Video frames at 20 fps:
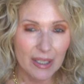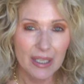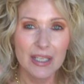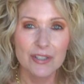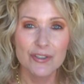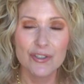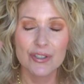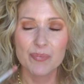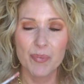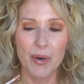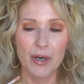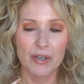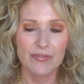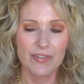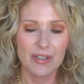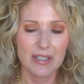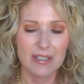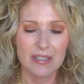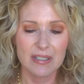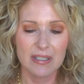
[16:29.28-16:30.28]
it's just
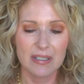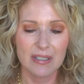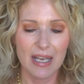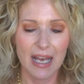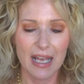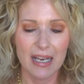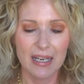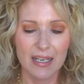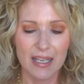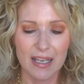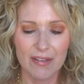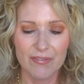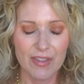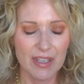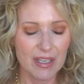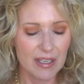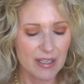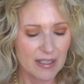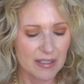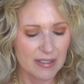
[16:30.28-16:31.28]
perfect. I love
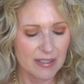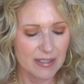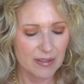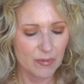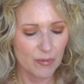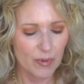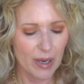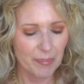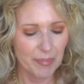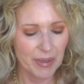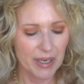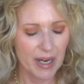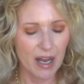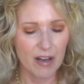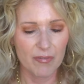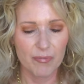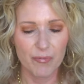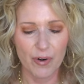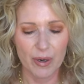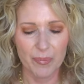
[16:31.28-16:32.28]
this. Wipe it
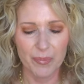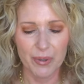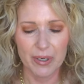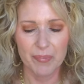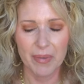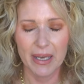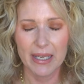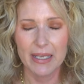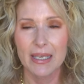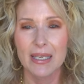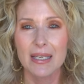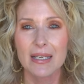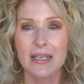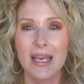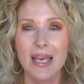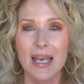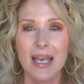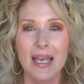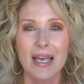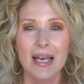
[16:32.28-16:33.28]
off before I put it back in.
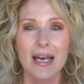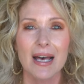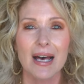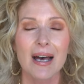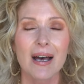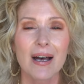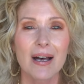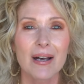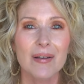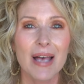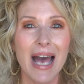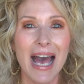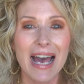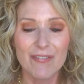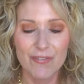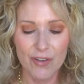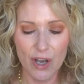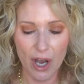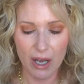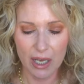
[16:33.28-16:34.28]
Uh,
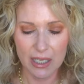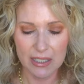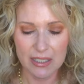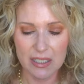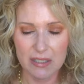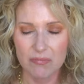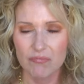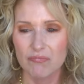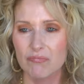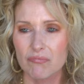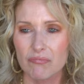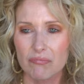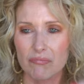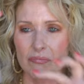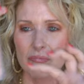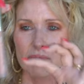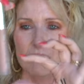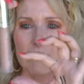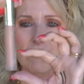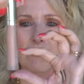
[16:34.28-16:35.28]
I've got,
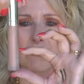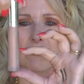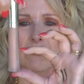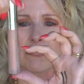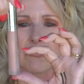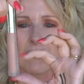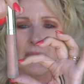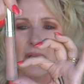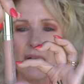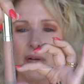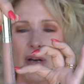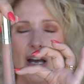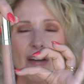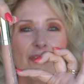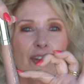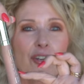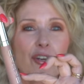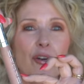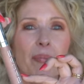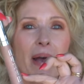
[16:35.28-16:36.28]
oh, I
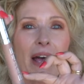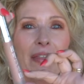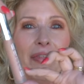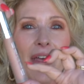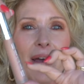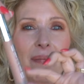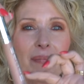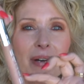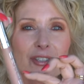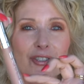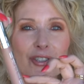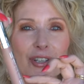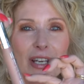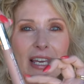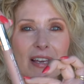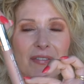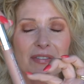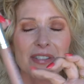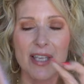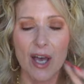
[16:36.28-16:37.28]
figure about that much
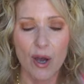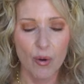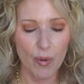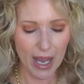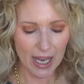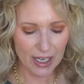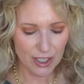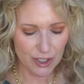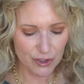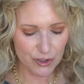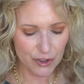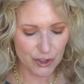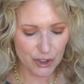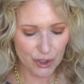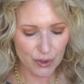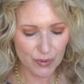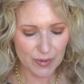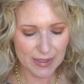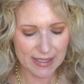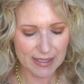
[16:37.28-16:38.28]
left. So I could
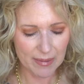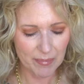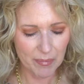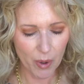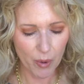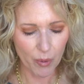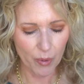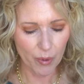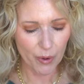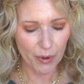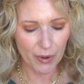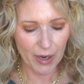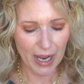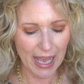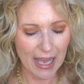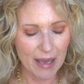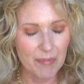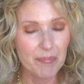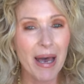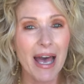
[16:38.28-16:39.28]
use some more.
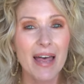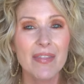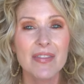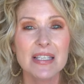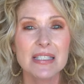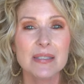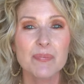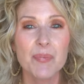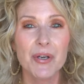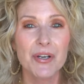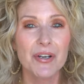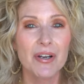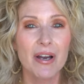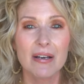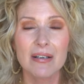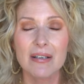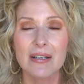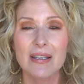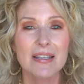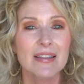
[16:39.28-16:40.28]
I buy this
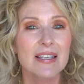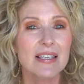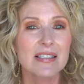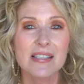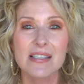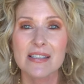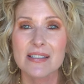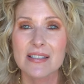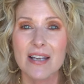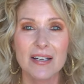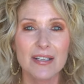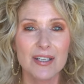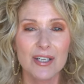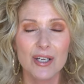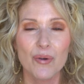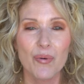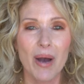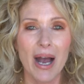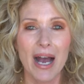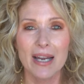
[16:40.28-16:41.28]
periodically. This is not a
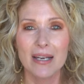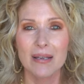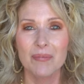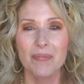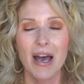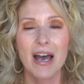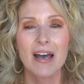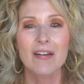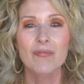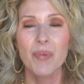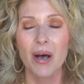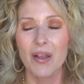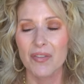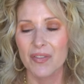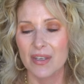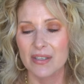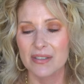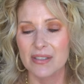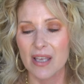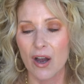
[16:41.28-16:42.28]
new item. I have bought
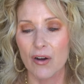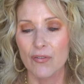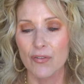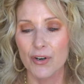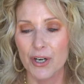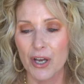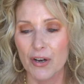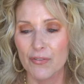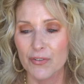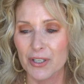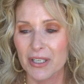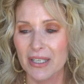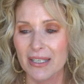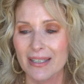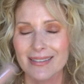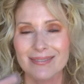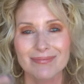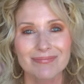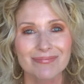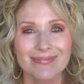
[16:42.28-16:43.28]
this over and over
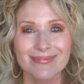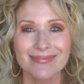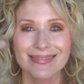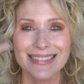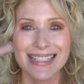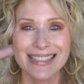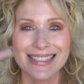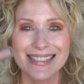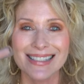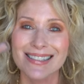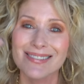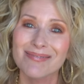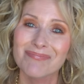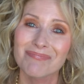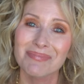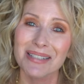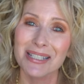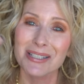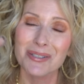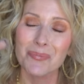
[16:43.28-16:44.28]
again. It's,
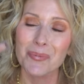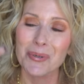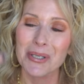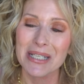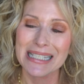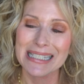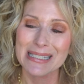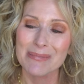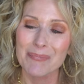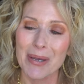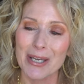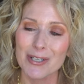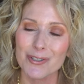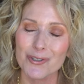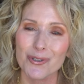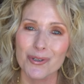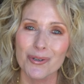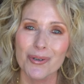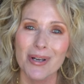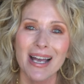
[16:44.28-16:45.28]
it's pretty
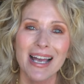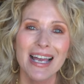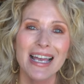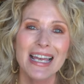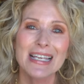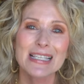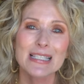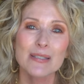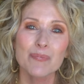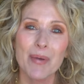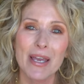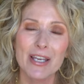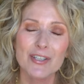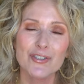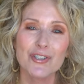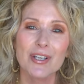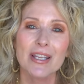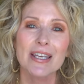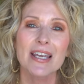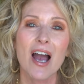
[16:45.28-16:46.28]
special,
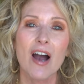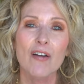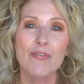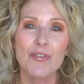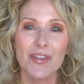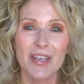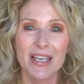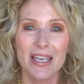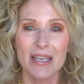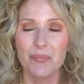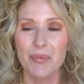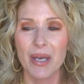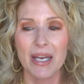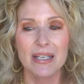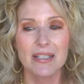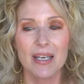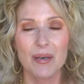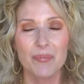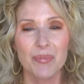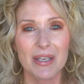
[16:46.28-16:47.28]
especially over the Kim
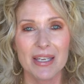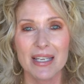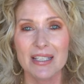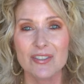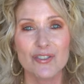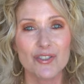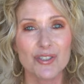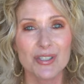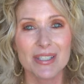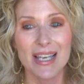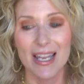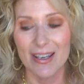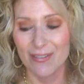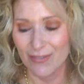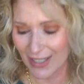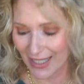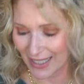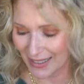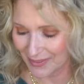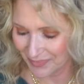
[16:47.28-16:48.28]
KW. It's just
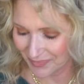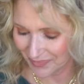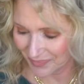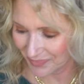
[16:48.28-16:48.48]
lovely.